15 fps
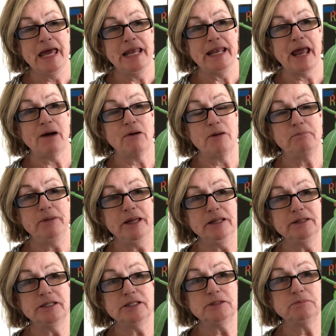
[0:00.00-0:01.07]
Now I
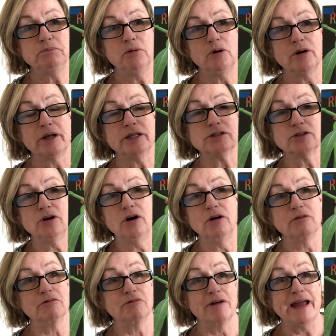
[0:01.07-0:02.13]
picked this book, it's
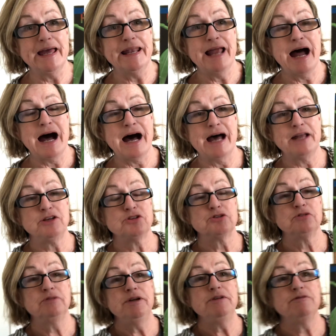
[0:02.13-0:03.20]
called Red-Eyed
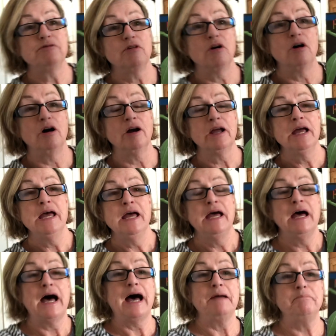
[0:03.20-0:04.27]
Tree Frog.
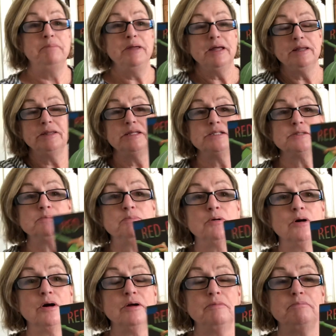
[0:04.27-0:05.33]
I picked this
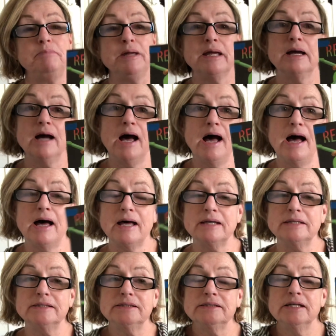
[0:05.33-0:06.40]
book
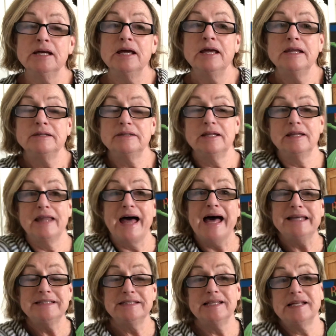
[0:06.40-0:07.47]
because the
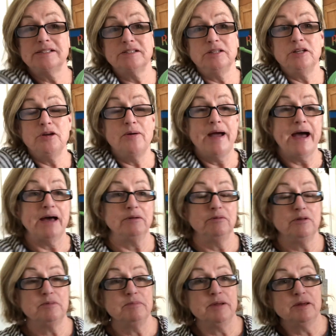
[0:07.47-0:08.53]
last lesson you had
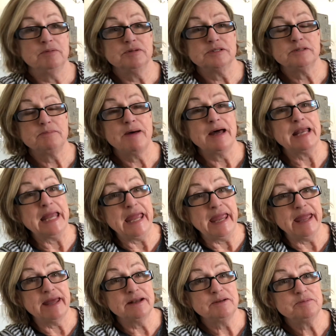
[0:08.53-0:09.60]
with me was about
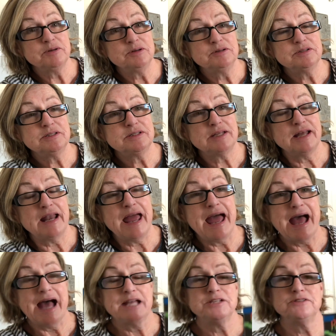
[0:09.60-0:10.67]
animals that
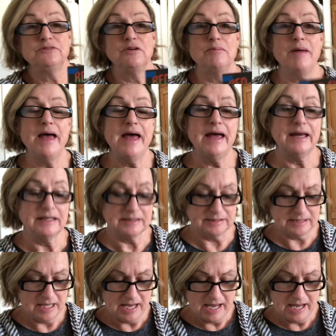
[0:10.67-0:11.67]
hatch from eggs.